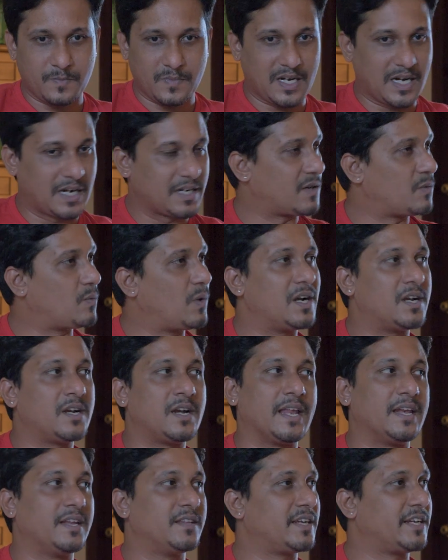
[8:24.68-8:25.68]
cut and welded
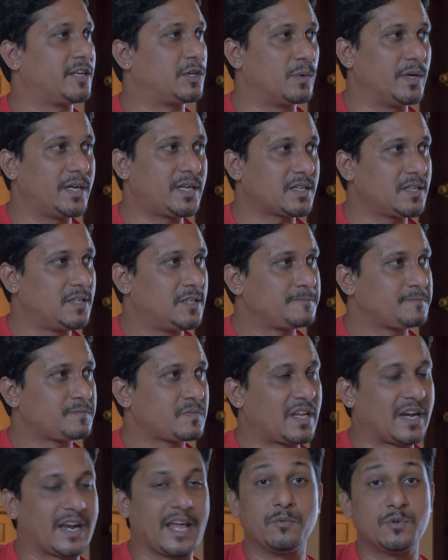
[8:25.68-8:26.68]
anything to it.
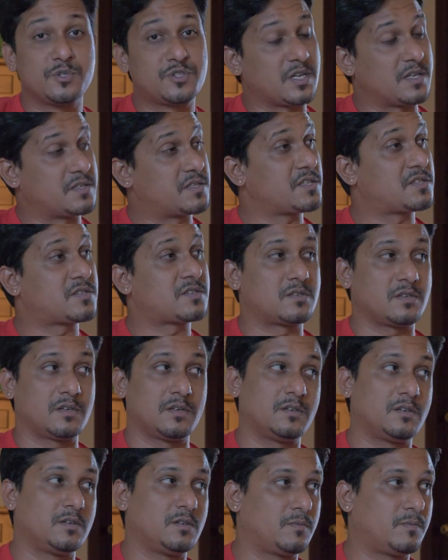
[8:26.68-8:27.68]
And I would suggest,
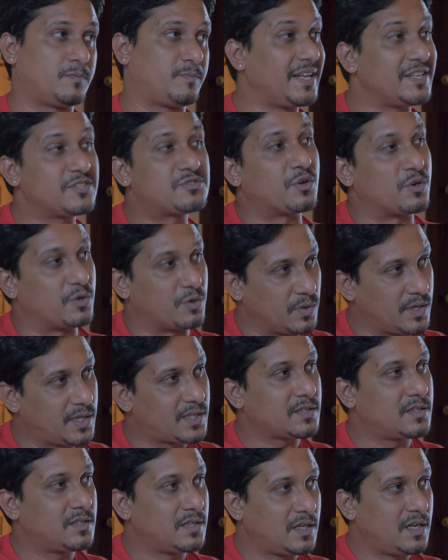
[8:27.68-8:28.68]
please don't do it.